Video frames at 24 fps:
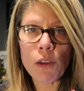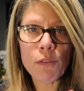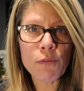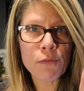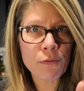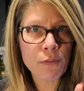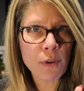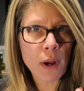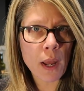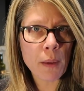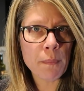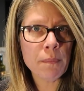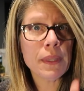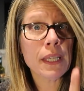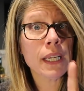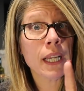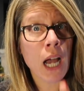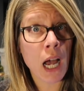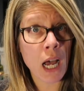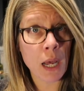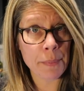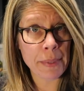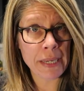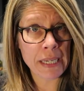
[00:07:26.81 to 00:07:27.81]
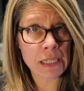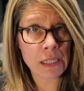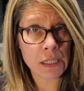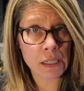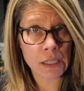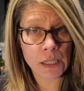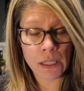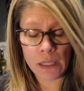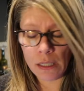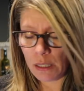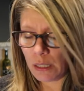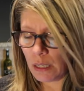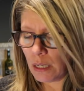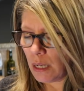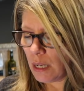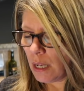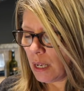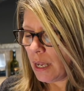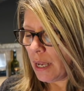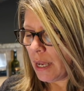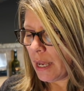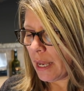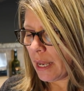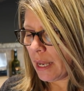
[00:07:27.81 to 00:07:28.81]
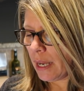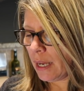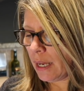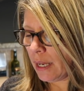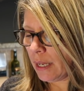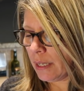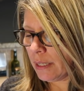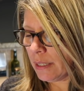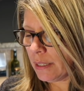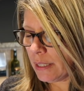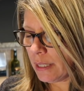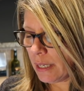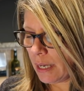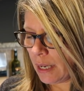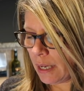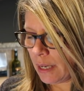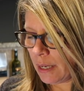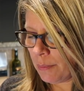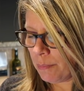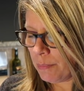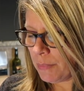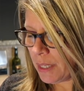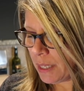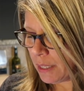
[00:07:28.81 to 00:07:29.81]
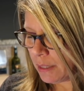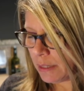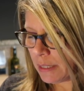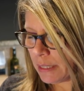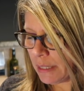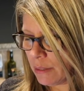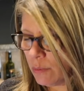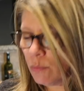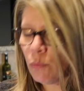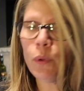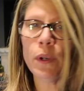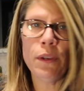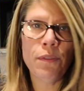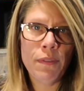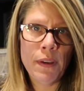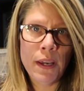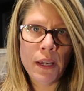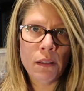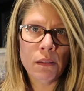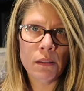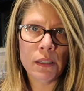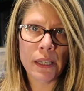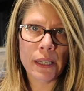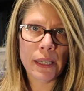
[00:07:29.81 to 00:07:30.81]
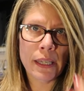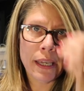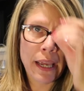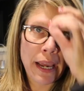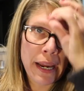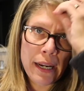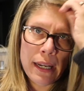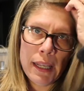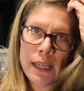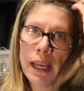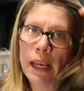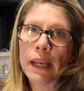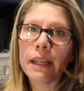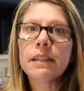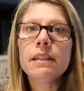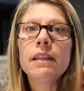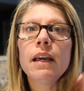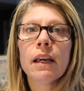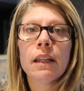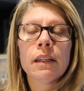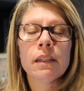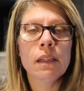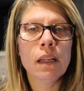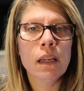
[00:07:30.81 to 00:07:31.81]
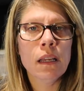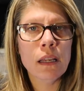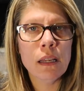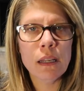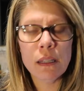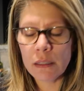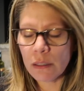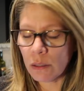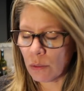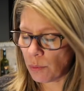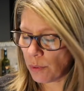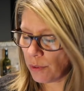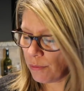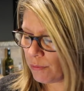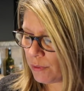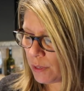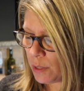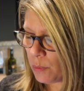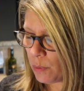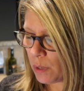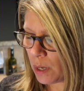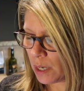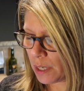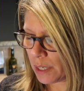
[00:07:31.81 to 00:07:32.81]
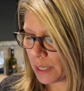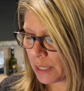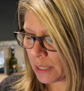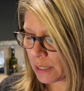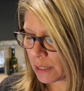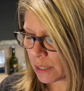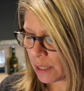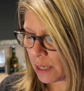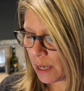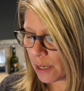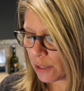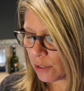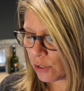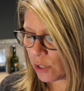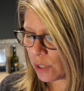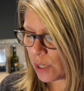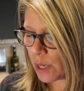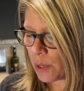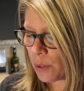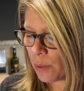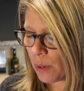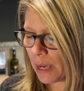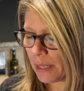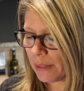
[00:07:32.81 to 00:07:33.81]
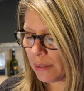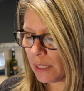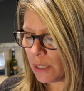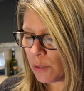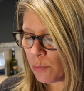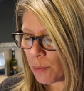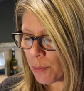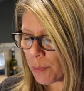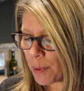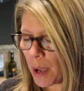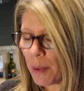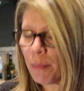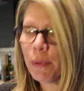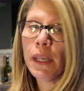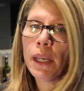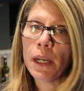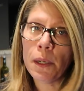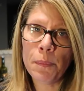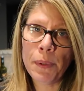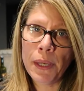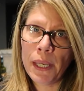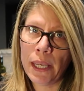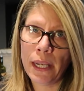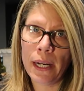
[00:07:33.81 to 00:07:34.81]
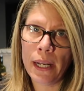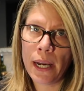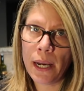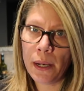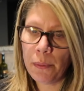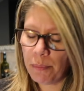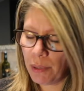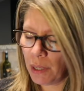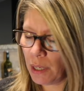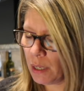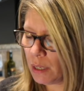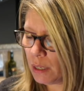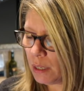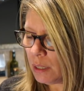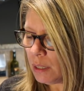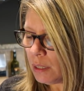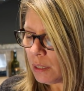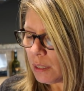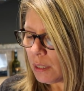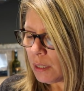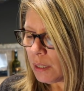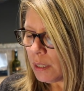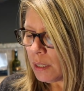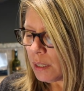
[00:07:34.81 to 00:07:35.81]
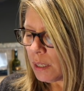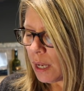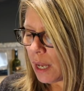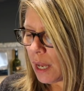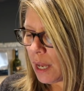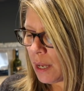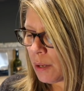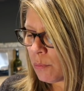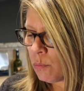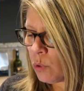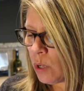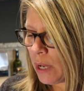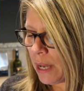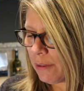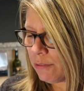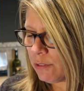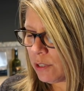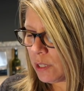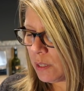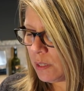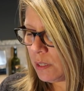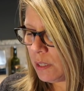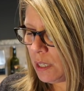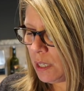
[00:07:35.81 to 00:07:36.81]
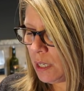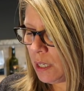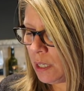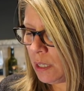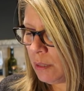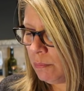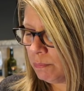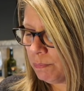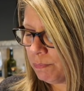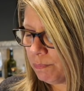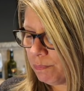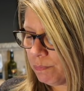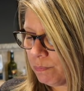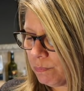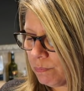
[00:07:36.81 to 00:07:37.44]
from the comment. And then we found that Katy had done a little review on it. So I think we're probably gonna pick it up. We'll have to see.